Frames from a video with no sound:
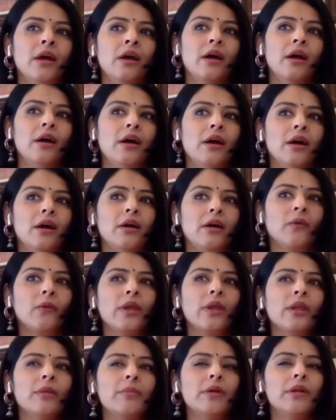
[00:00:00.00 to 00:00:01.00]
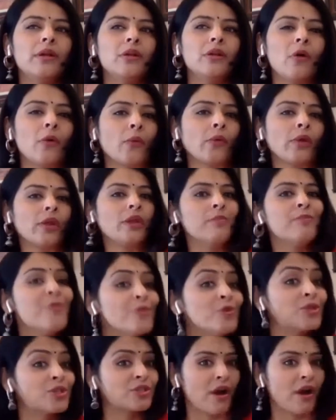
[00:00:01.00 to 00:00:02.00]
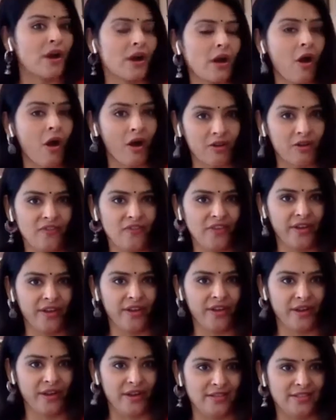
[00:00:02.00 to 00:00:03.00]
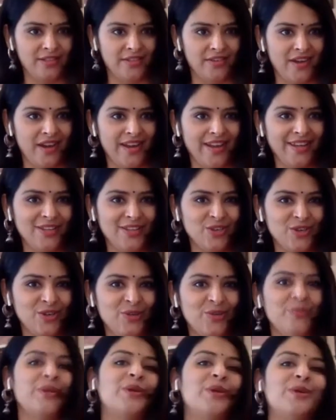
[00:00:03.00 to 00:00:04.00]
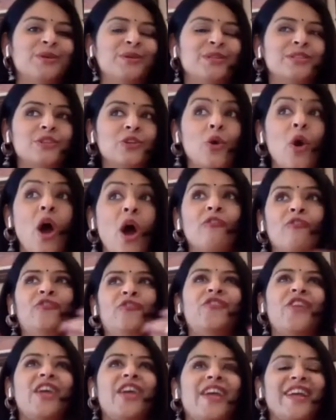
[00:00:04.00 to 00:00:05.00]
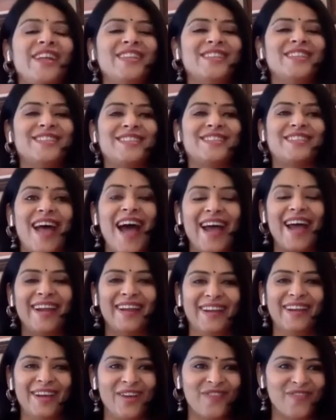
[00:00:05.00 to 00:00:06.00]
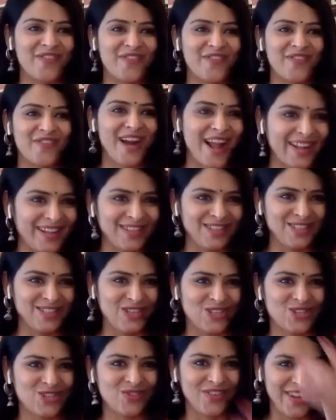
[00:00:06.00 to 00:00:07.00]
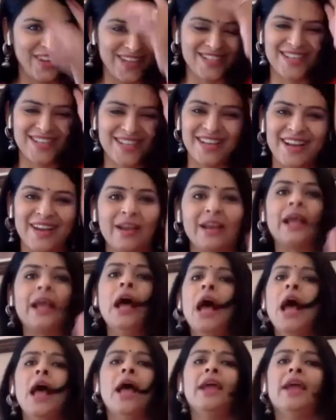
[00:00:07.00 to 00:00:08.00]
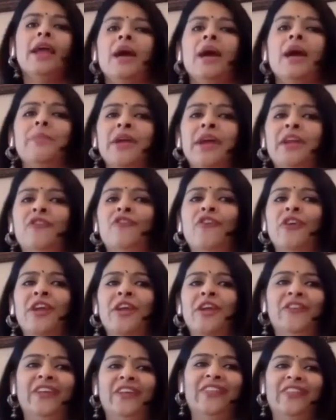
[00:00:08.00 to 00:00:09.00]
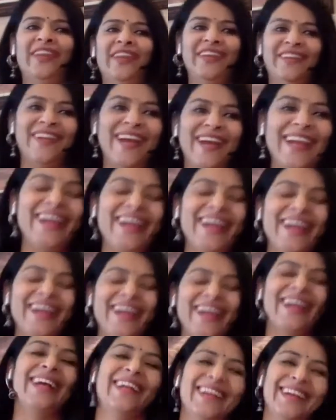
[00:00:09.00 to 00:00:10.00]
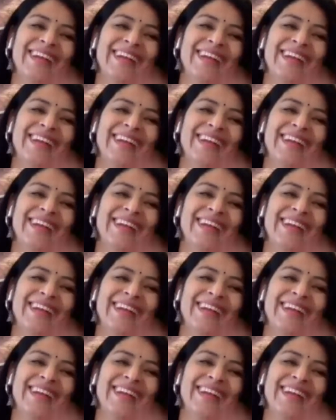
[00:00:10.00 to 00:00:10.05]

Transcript: uh, rebuild or reboost our confidence, right? You know, because you have faced that nerve wracking situation and you're like, yeah. hey, I'm ready for everything, right? I,